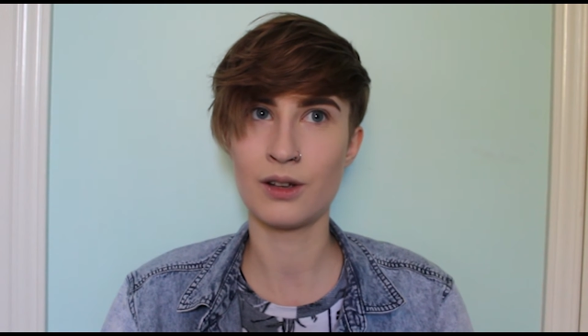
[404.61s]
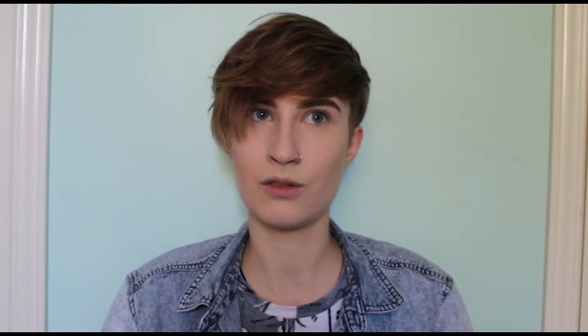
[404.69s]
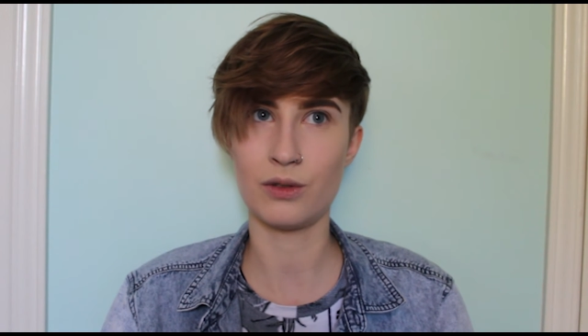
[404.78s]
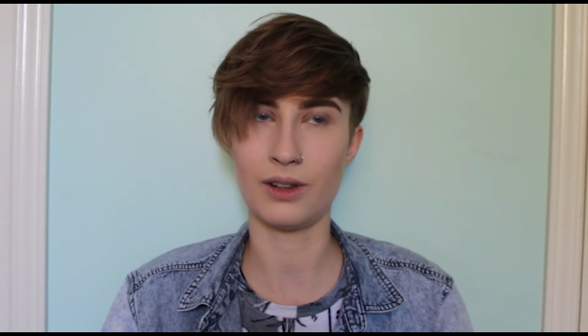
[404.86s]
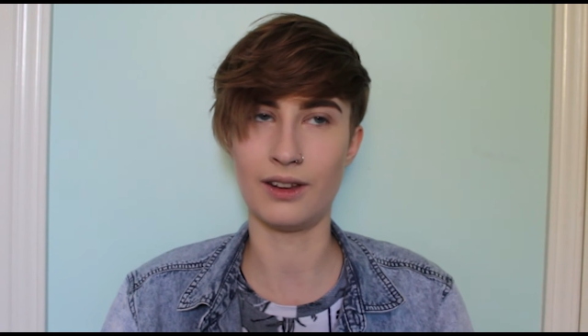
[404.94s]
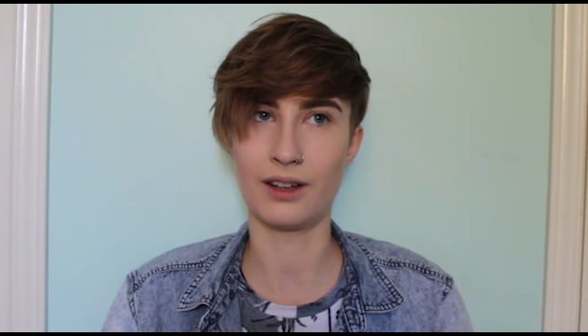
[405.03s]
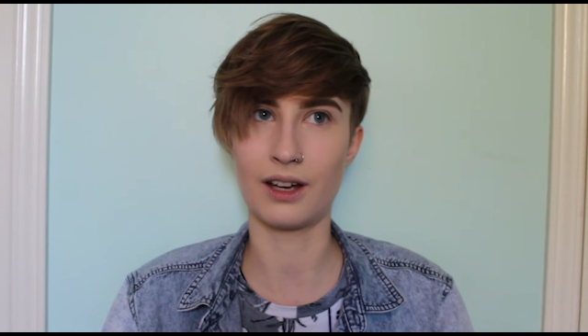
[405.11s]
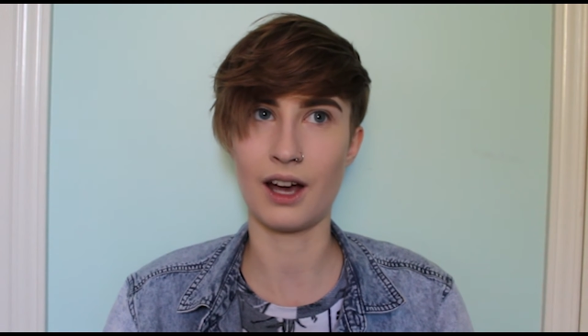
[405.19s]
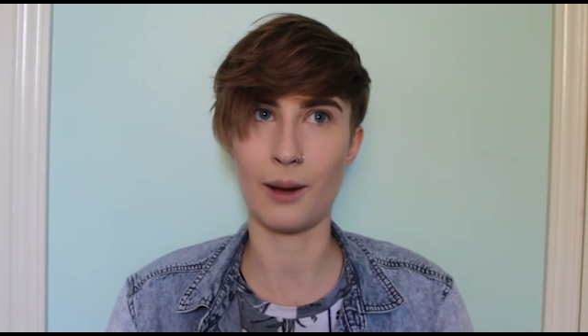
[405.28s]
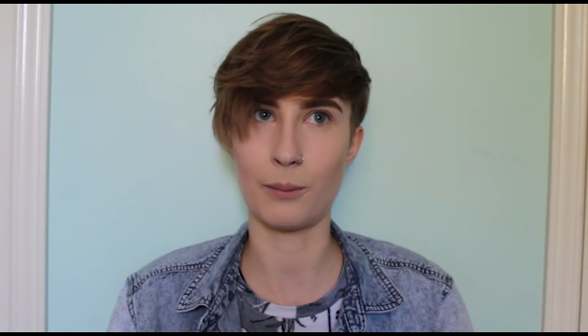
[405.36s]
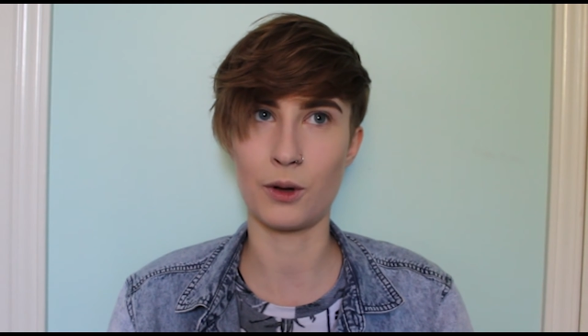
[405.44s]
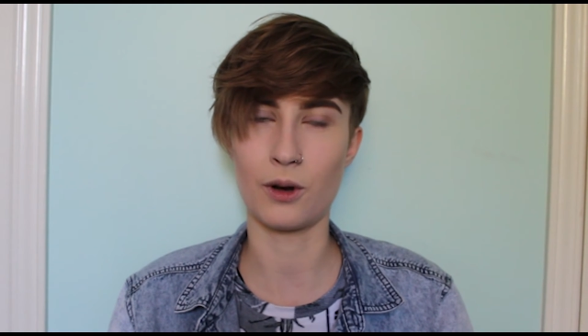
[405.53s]
feeling
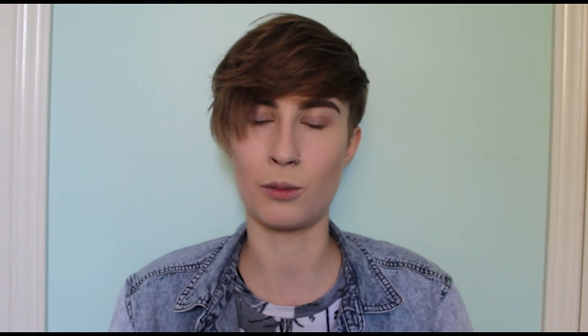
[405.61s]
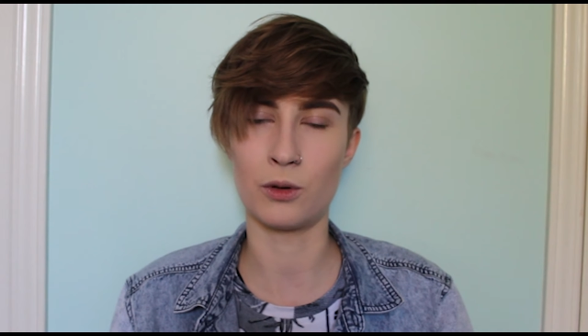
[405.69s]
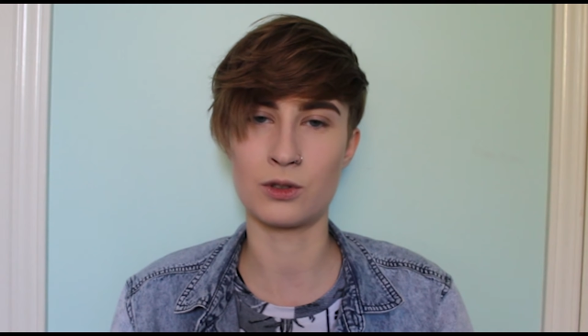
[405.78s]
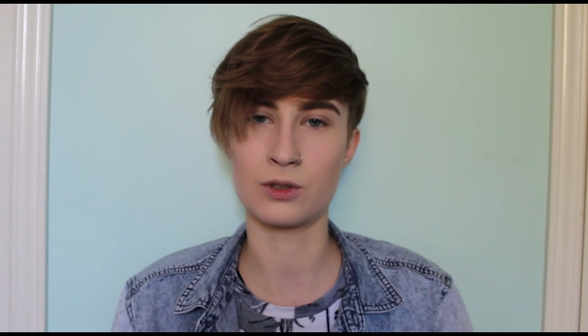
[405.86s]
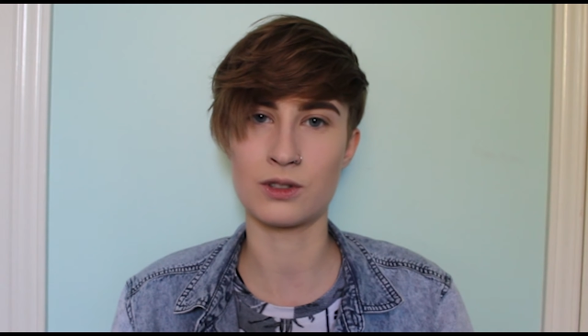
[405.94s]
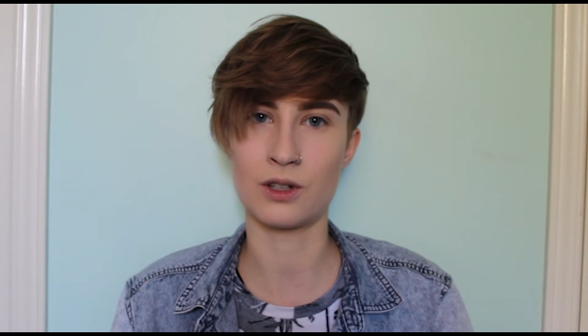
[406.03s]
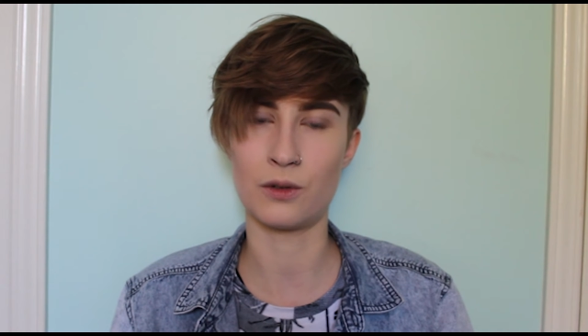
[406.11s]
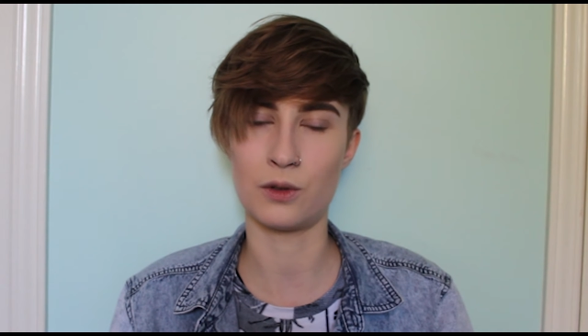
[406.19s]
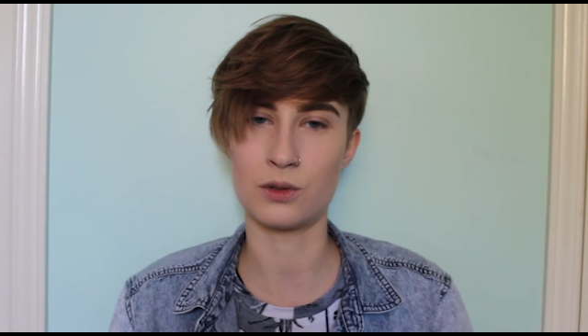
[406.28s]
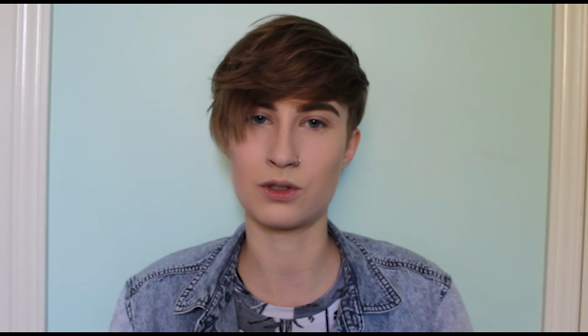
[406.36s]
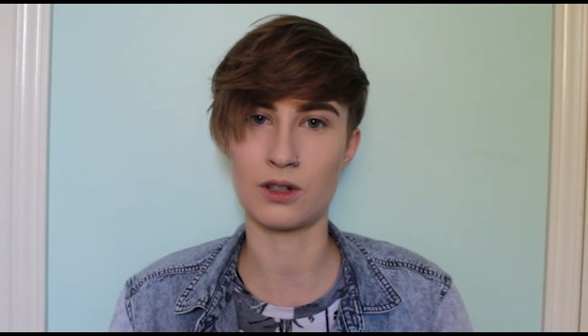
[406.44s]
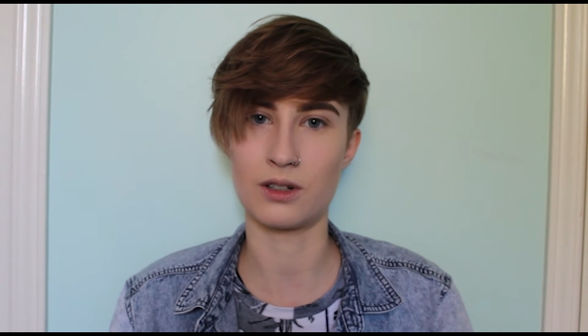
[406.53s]
happier about yourself, you
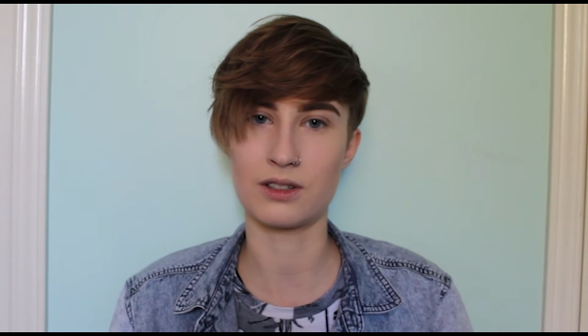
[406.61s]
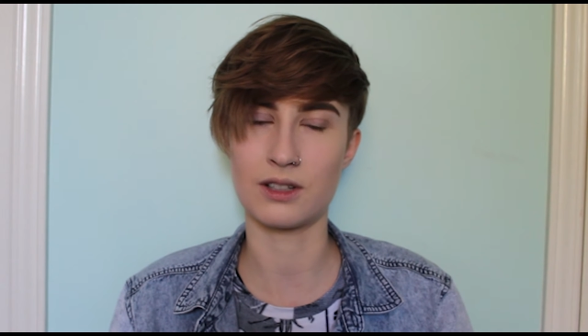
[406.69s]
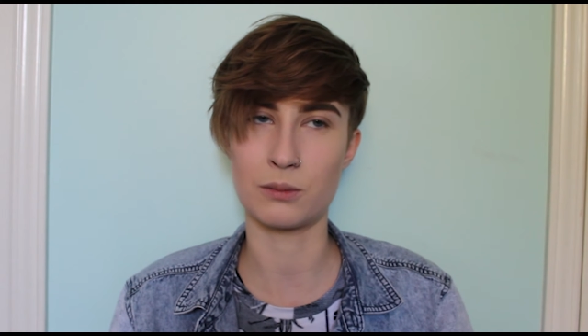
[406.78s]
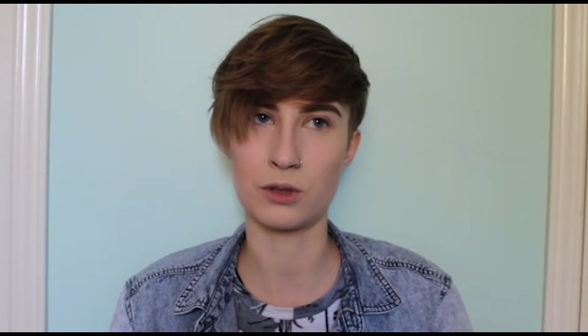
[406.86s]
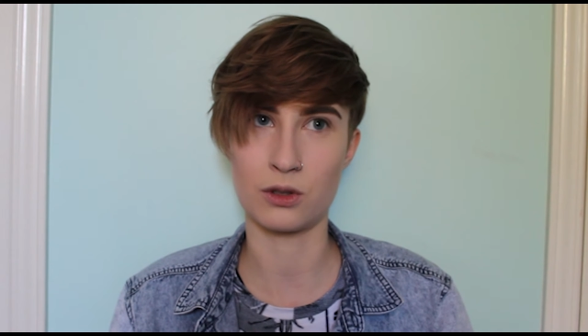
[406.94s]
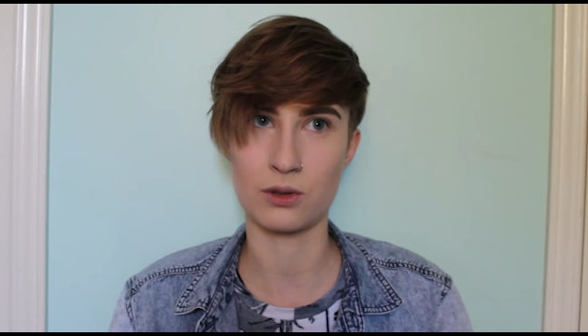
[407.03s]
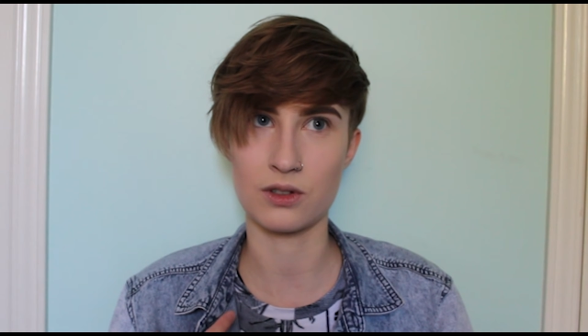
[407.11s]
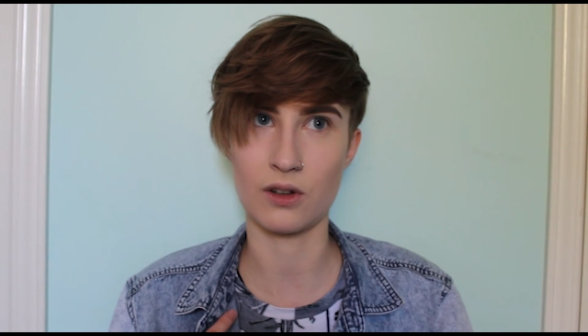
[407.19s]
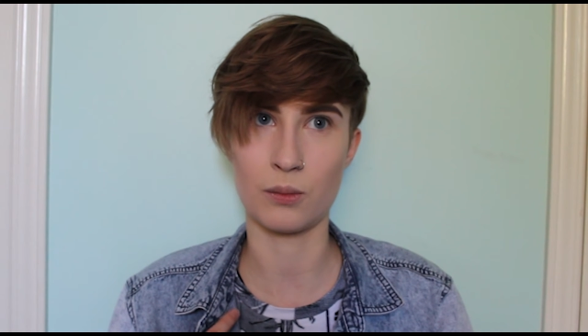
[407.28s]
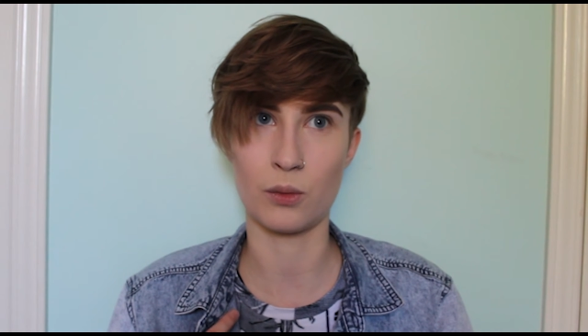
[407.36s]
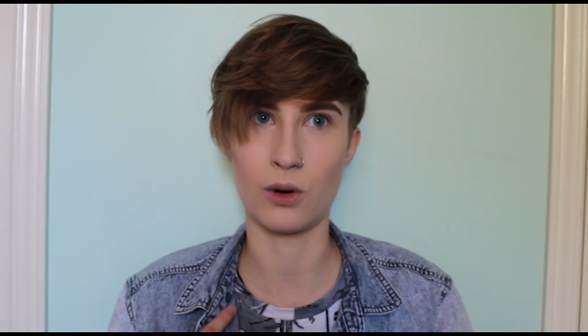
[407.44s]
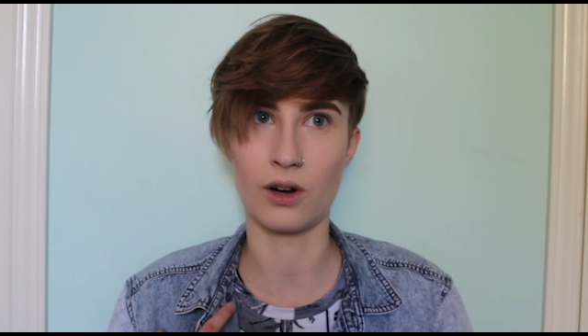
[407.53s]
start accepting
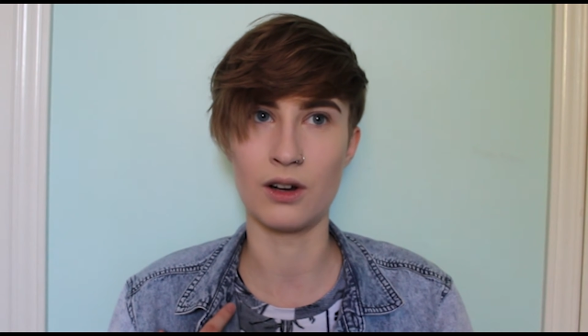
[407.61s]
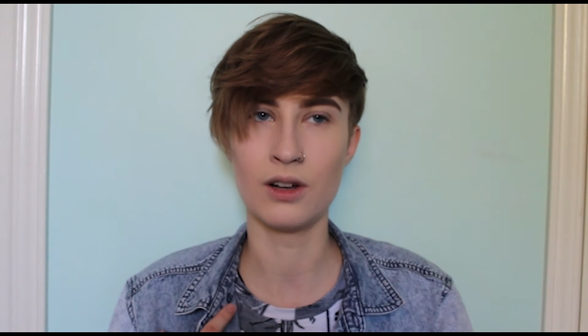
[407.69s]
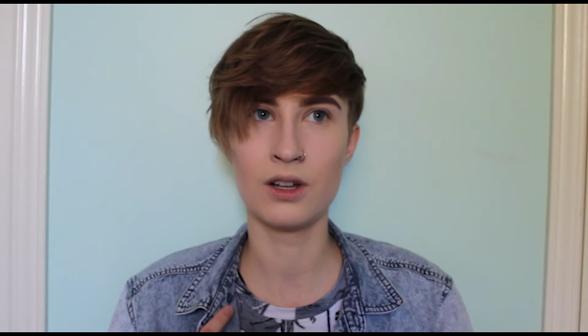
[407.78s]
yourself more,